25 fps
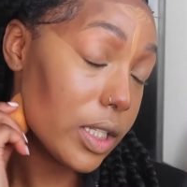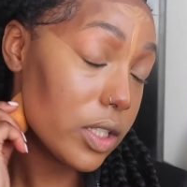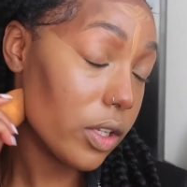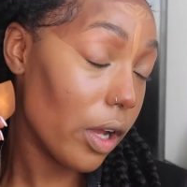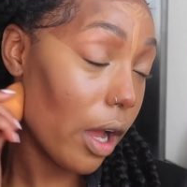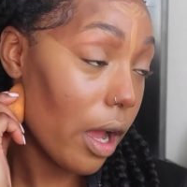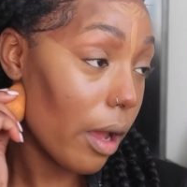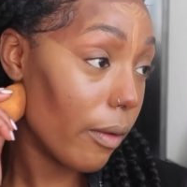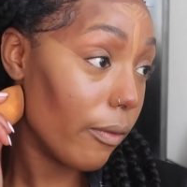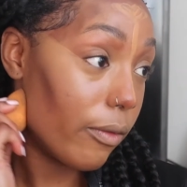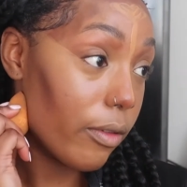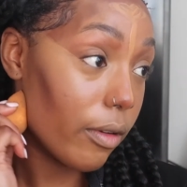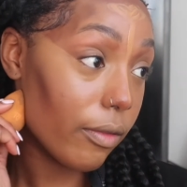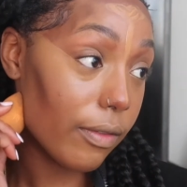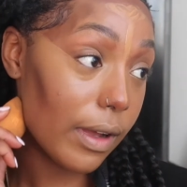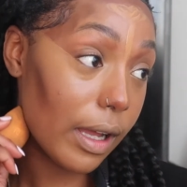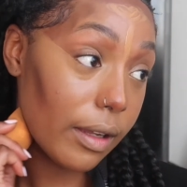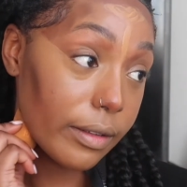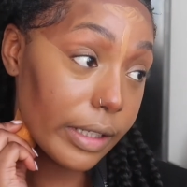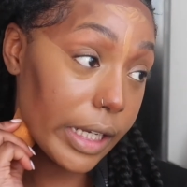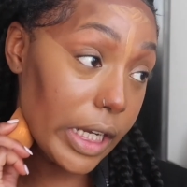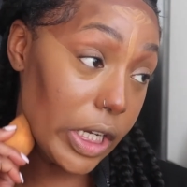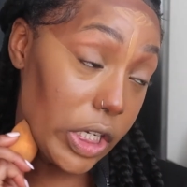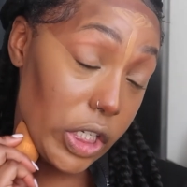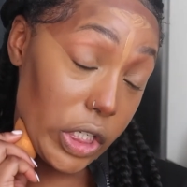Time for
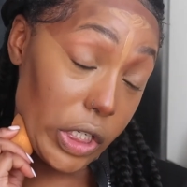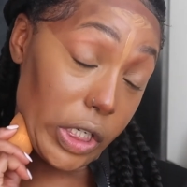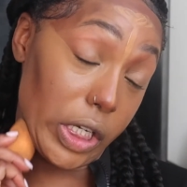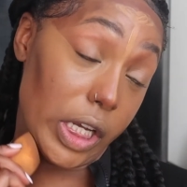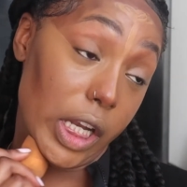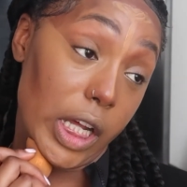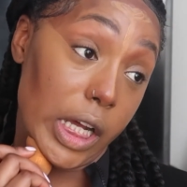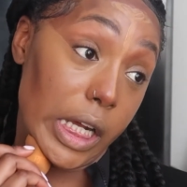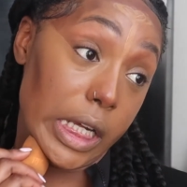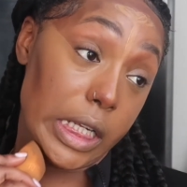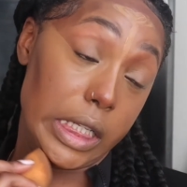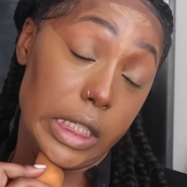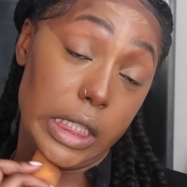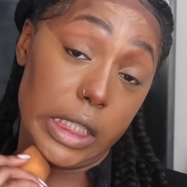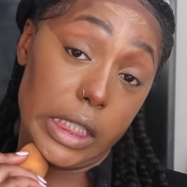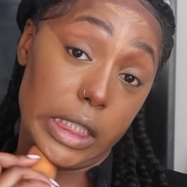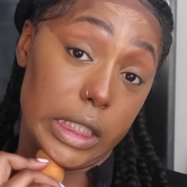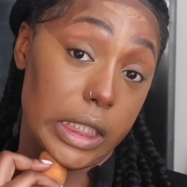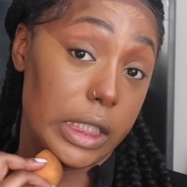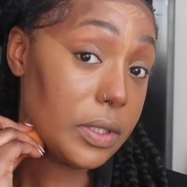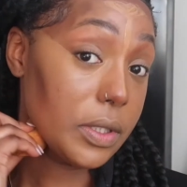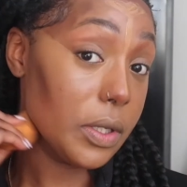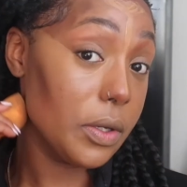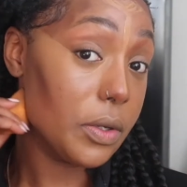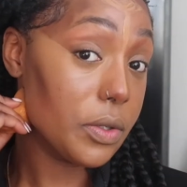foundation
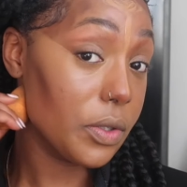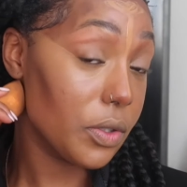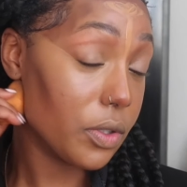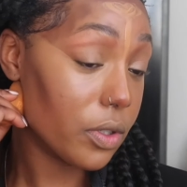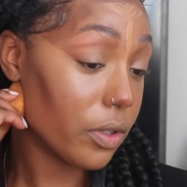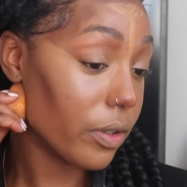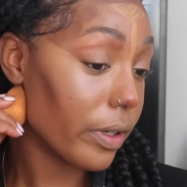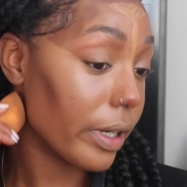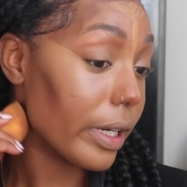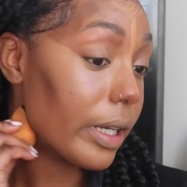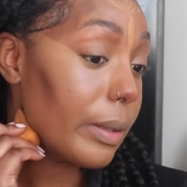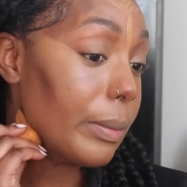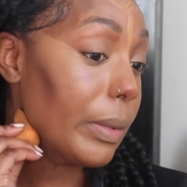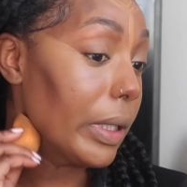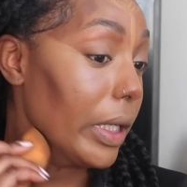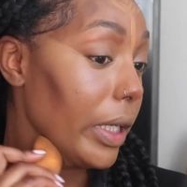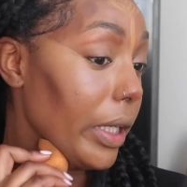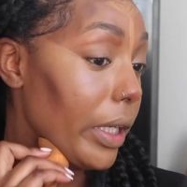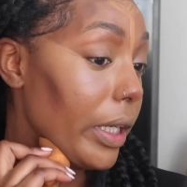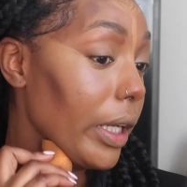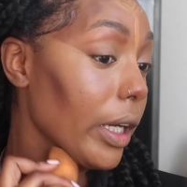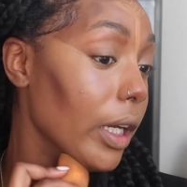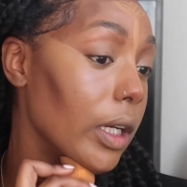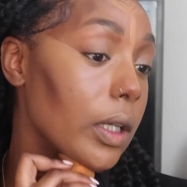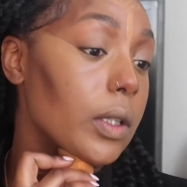lines, so sorry, but
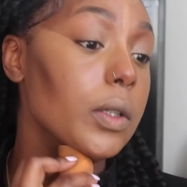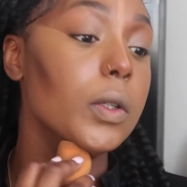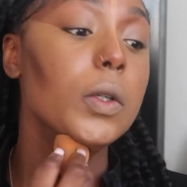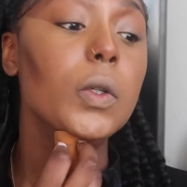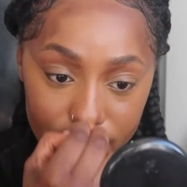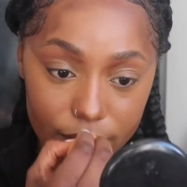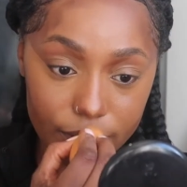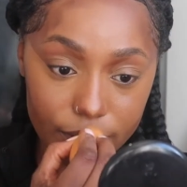no.